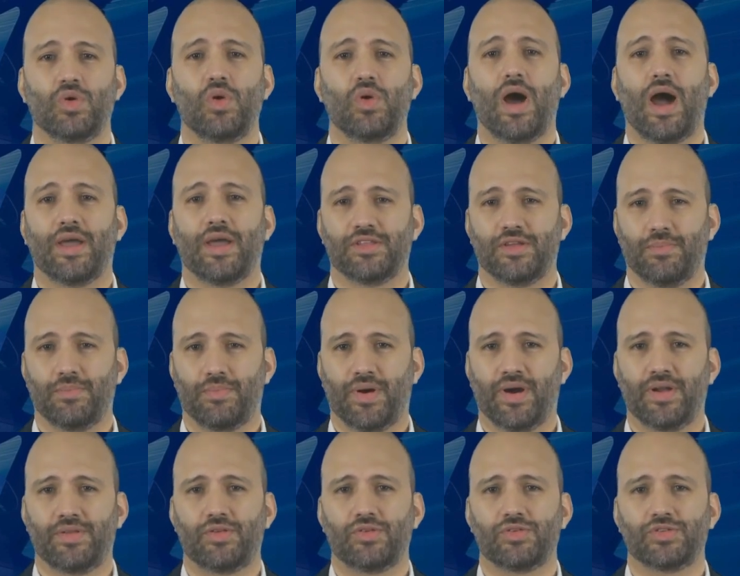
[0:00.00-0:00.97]
to high
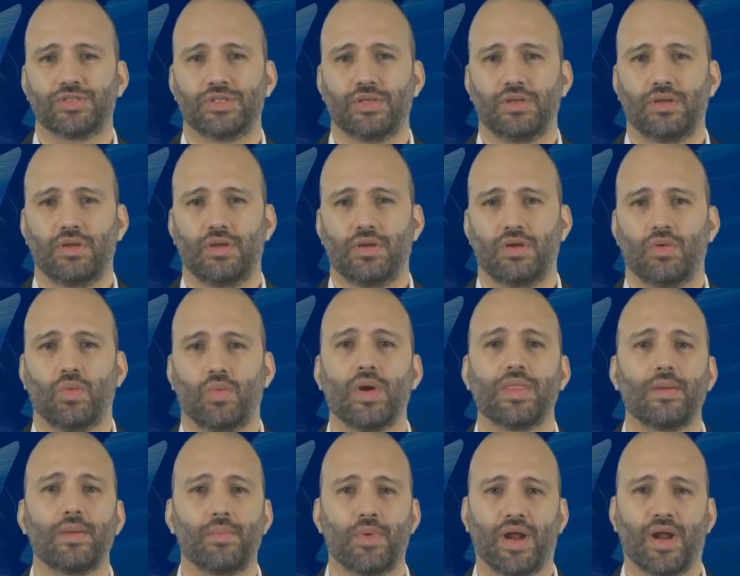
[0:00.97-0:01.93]
temperatures when
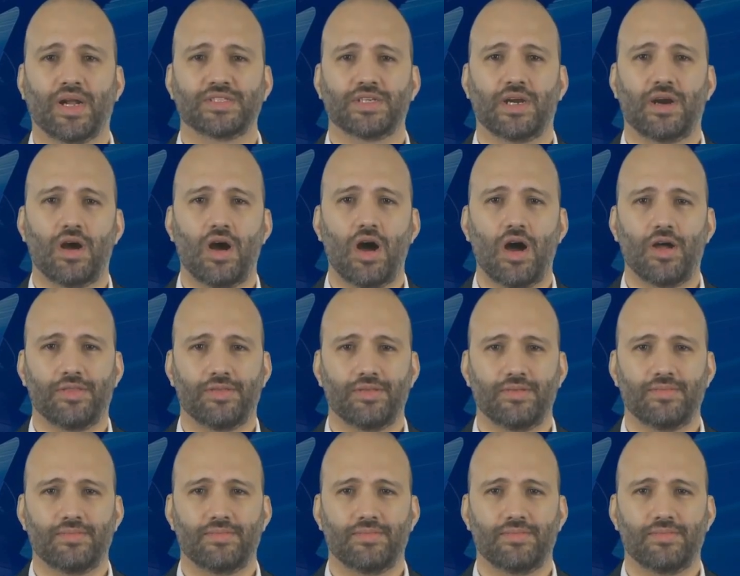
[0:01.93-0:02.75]
the brakes are hot.